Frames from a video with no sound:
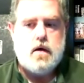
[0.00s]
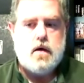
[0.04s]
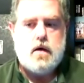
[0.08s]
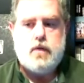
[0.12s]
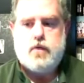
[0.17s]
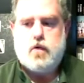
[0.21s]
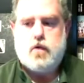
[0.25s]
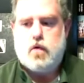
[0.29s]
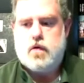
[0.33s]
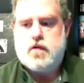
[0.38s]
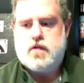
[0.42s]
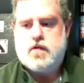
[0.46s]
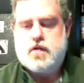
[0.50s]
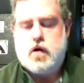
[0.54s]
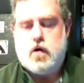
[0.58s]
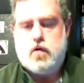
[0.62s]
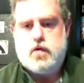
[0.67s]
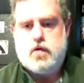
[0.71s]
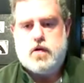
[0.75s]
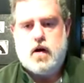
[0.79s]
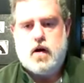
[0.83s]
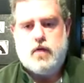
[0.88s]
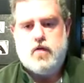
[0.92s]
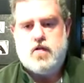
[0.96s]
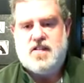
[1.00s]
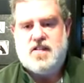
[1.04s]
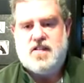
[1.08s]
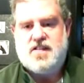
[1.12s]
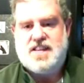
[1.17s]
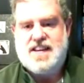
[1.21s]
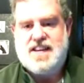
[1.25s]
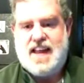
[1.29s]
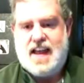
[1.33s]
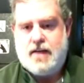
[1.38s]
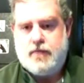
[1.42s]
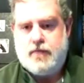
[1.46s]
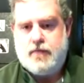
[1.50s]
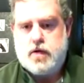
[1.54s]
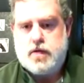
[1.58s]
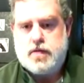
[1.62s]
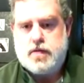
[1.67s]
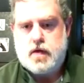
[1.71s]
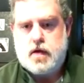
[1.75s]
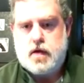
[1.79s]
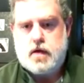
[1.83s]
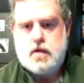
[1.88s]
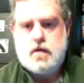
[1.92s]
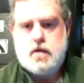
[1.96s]
Of course, code coverage isn't
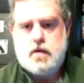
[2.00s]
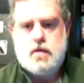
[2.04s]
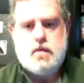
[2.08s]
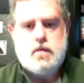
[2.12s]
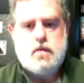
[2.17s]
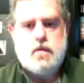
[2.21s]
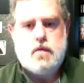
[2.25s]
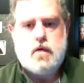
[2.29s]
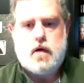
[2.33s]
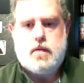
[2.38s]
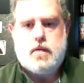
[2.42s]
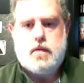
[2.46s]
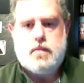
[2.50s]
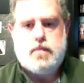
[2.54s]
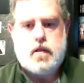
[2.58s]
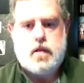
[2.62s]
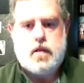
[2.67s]
everything, right?